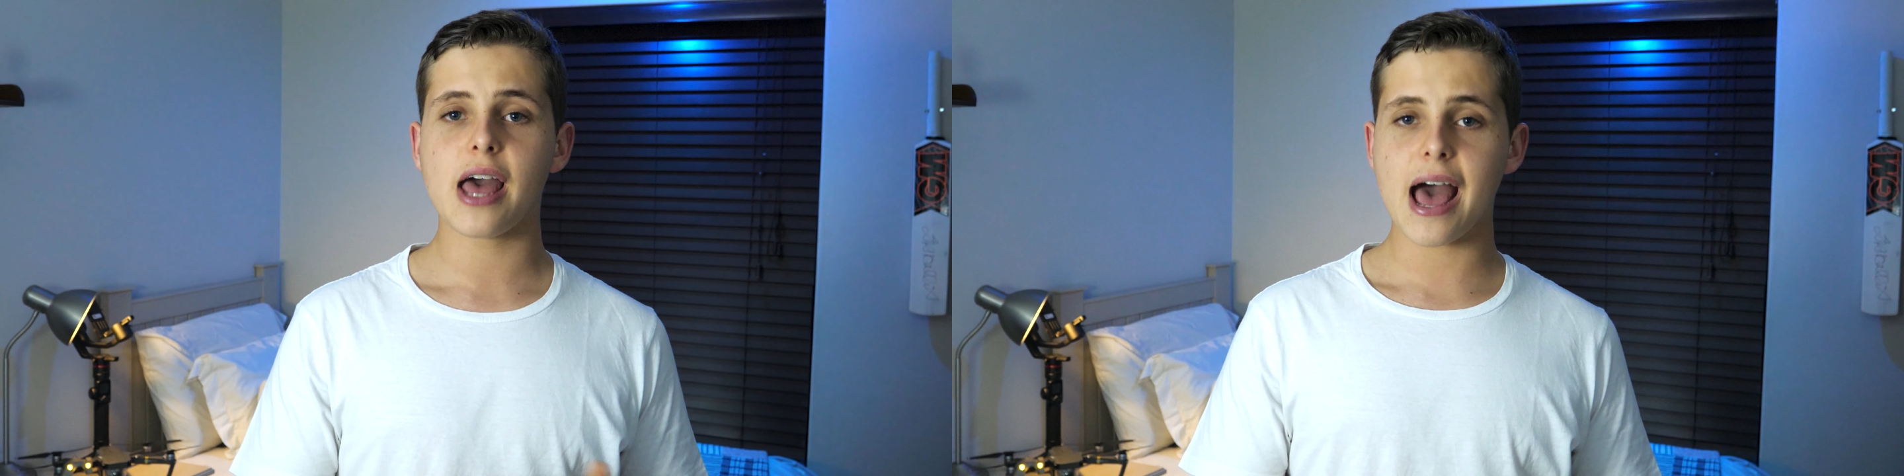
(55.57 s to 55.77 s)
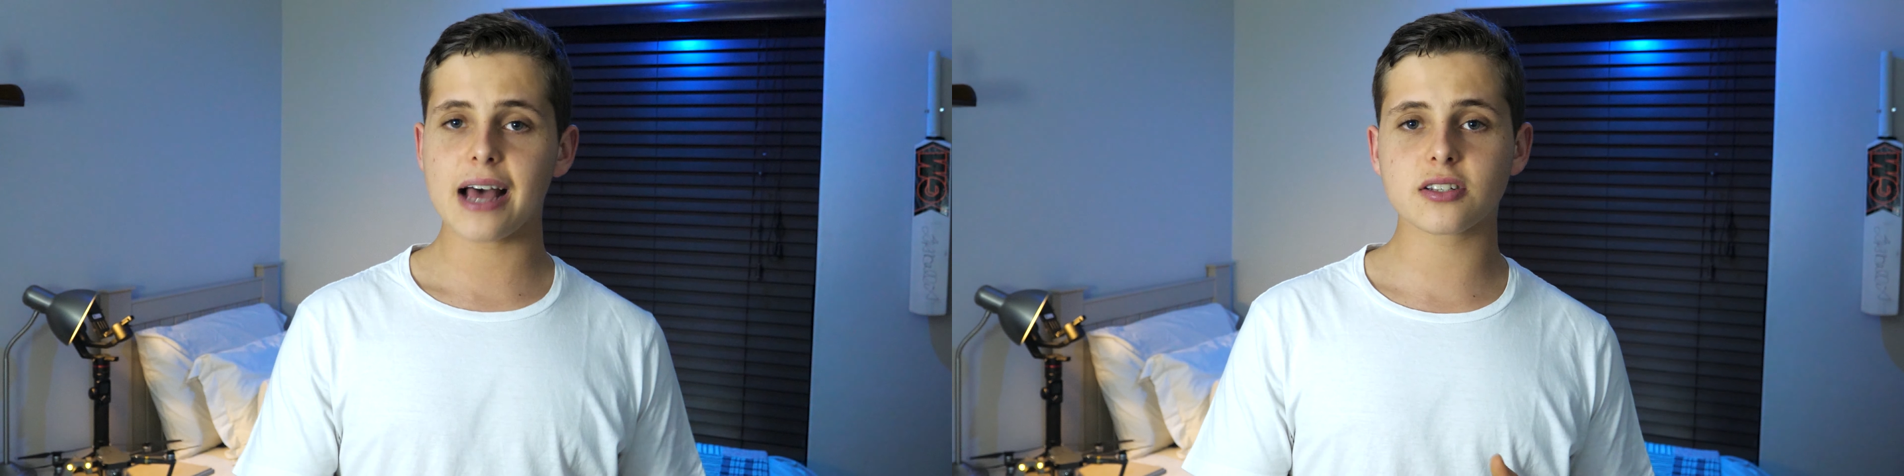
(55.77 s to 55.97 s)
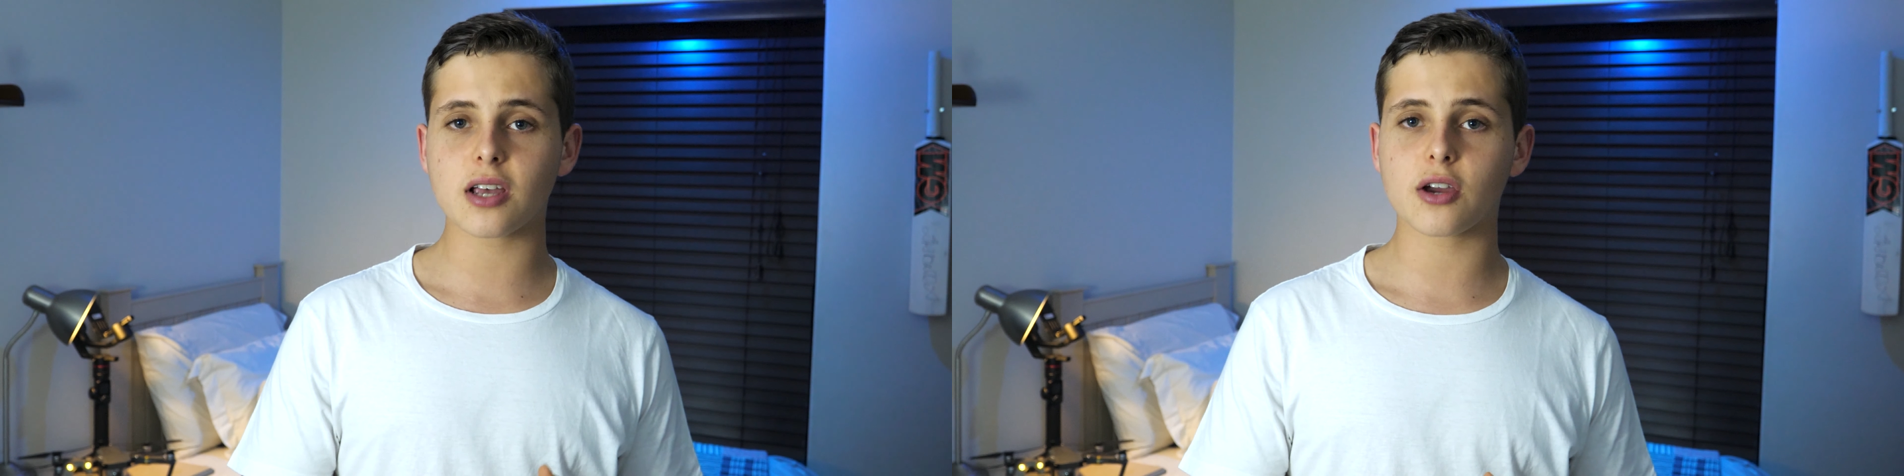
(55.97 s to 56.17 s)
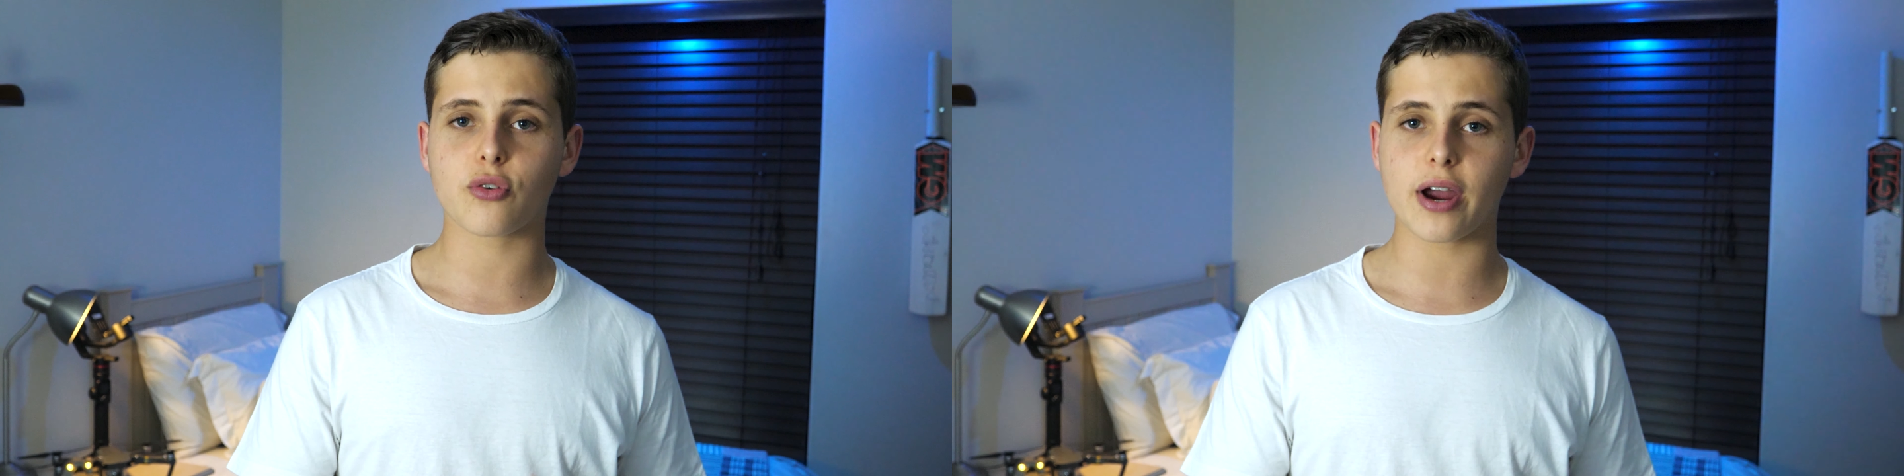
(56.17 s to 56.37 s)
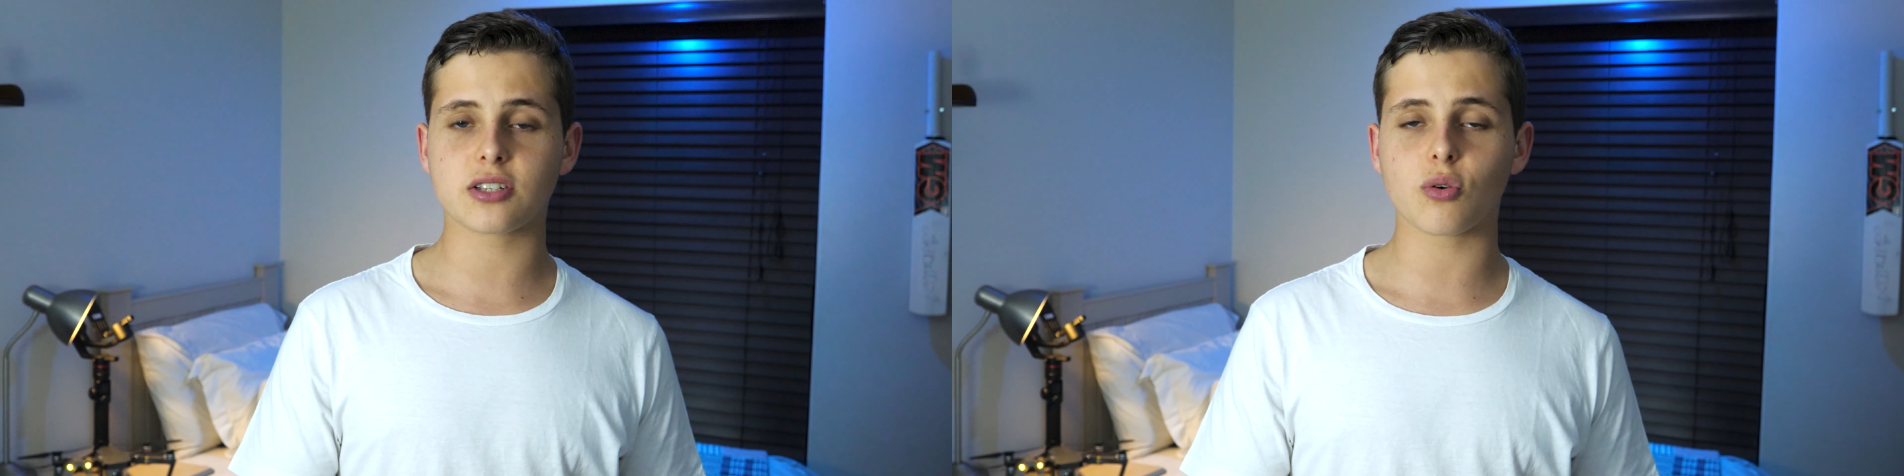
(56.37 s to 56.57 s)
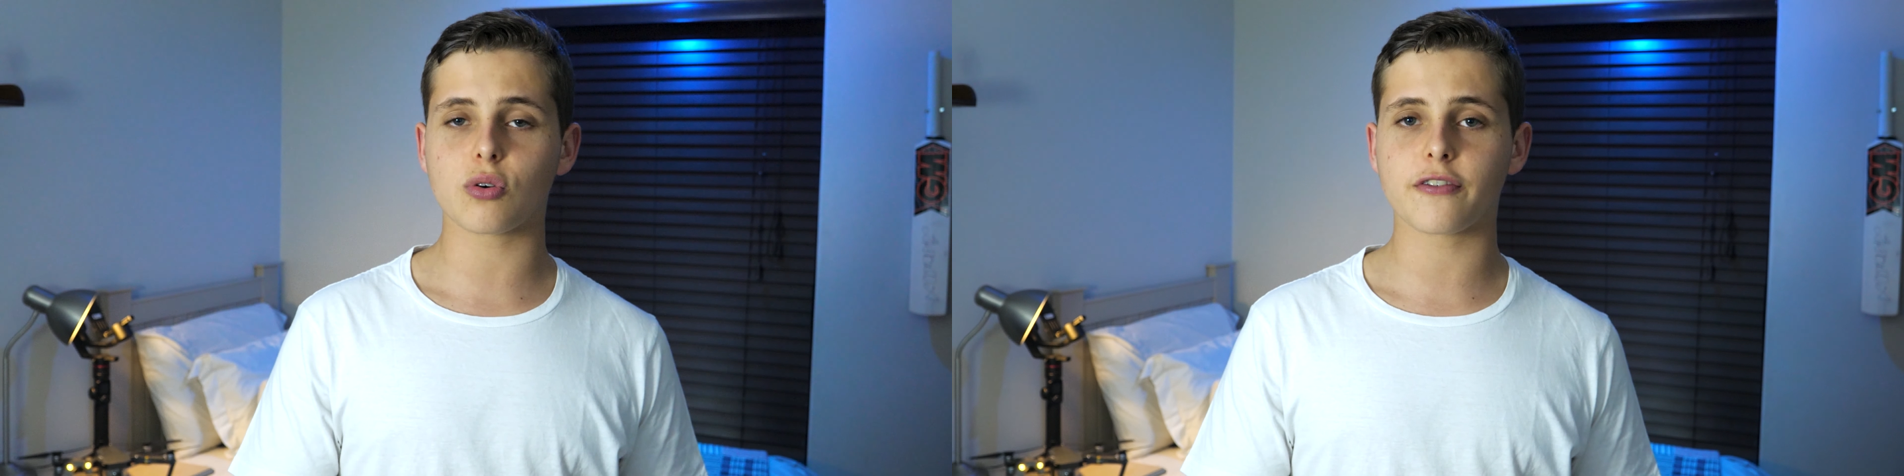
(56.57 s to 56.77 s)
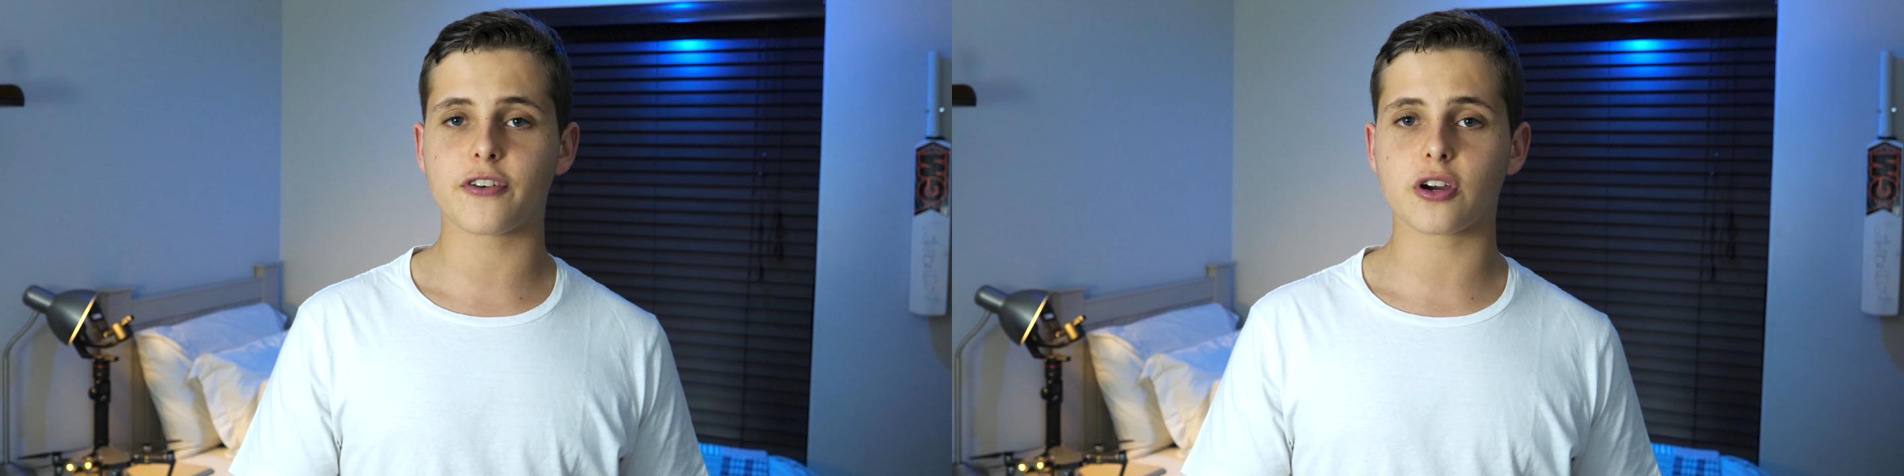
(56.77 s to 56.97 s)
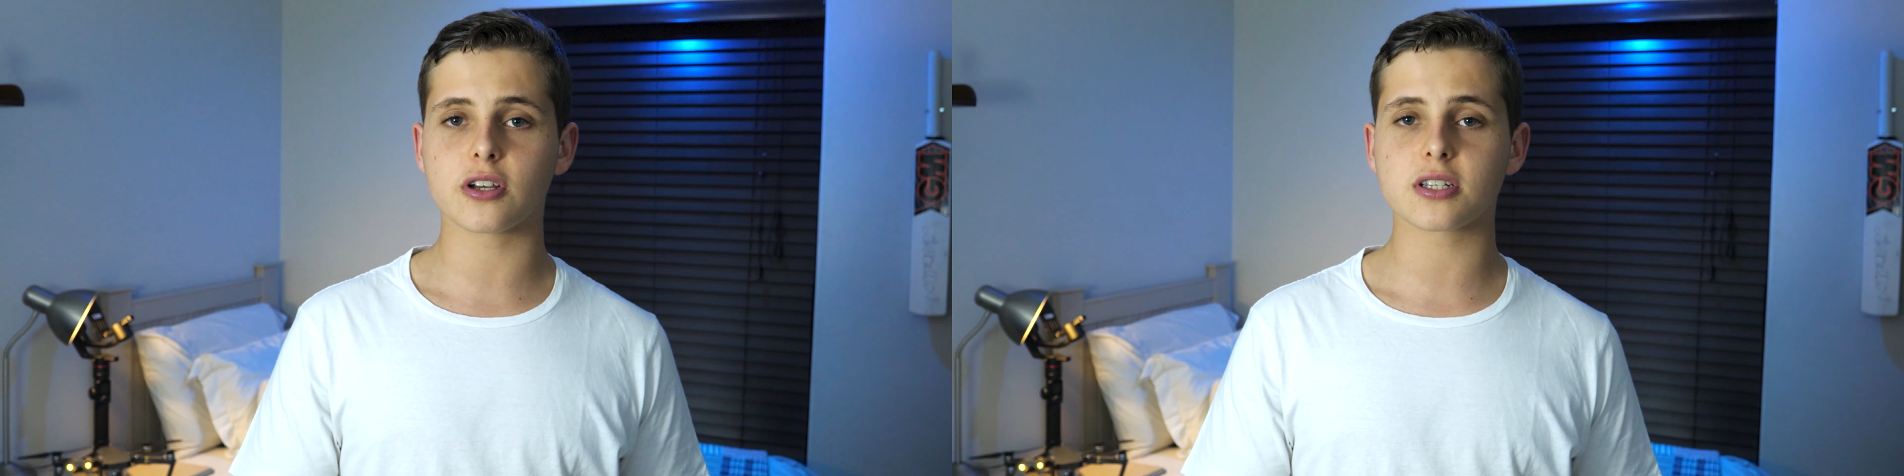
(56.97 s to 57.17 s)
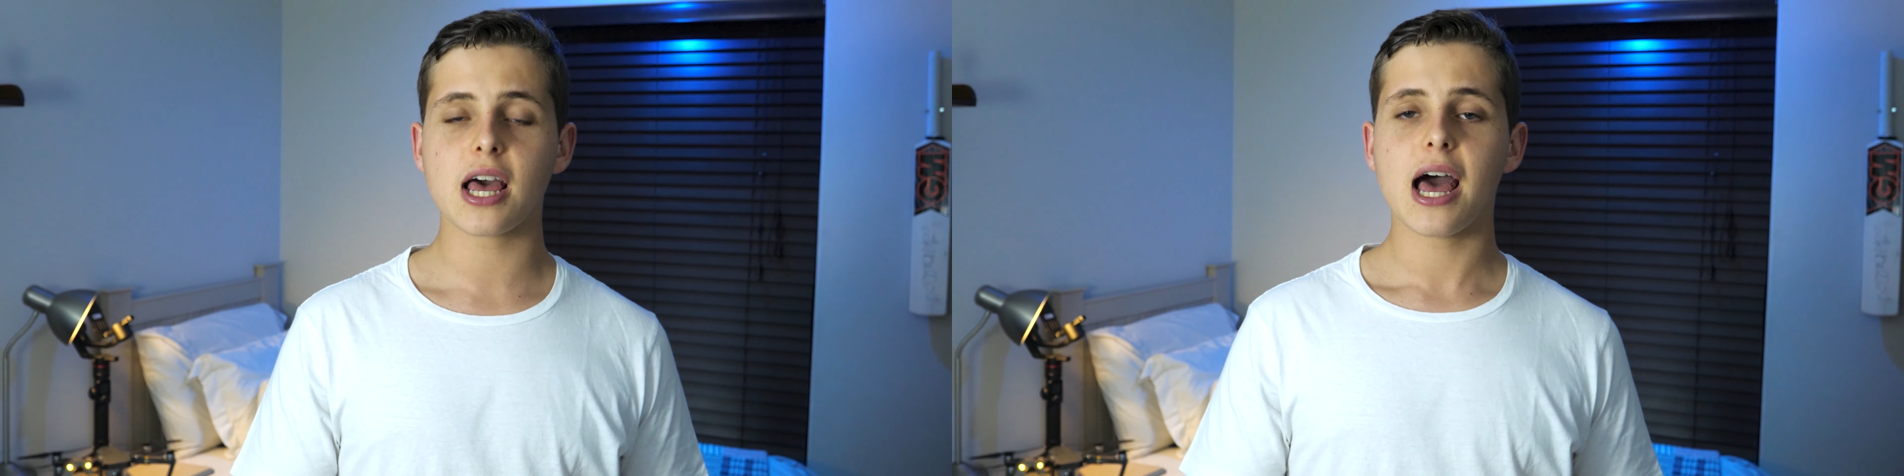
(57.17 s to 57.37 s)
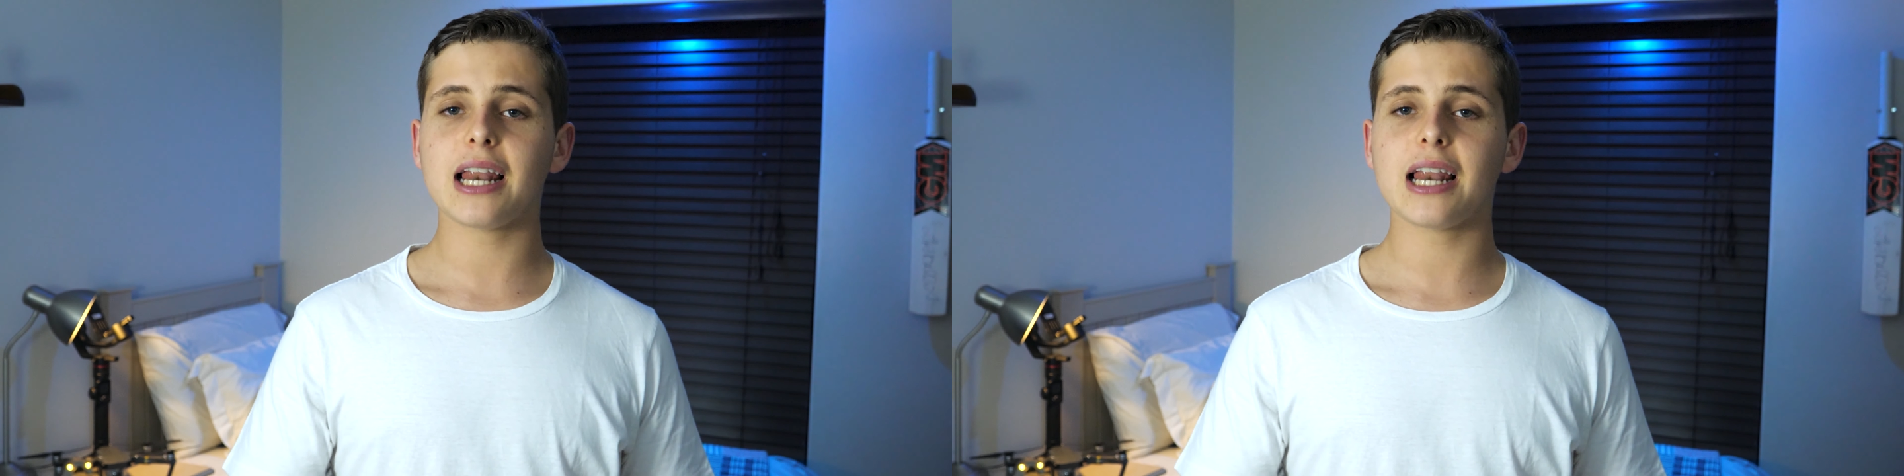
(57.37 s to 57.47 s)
has great autofocus,